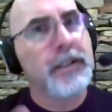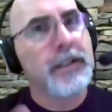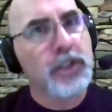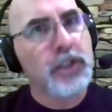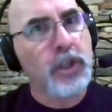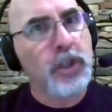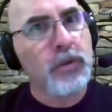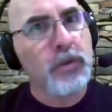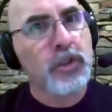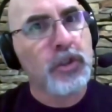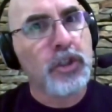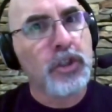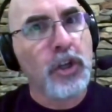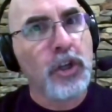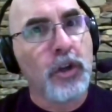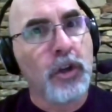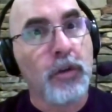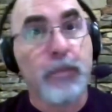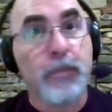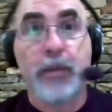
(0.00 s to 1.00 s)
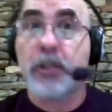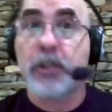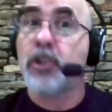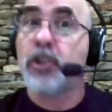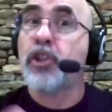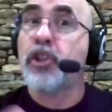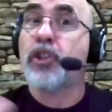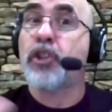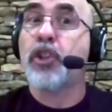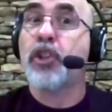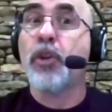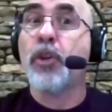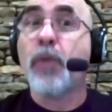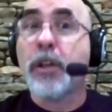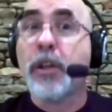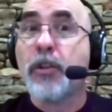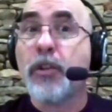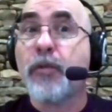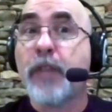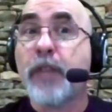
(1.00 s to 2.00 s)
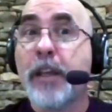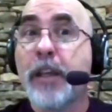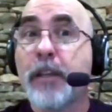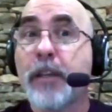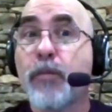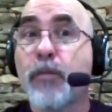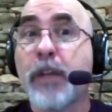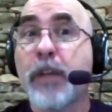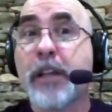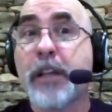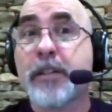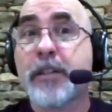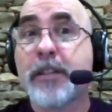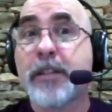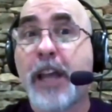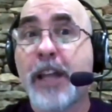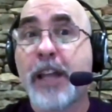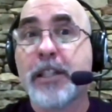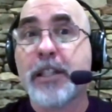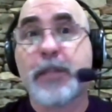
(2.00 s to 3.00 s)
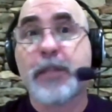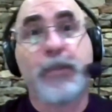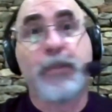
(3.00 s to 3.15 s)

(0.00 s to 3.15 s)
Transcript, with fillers: too soon. But you should do what you think makes sense,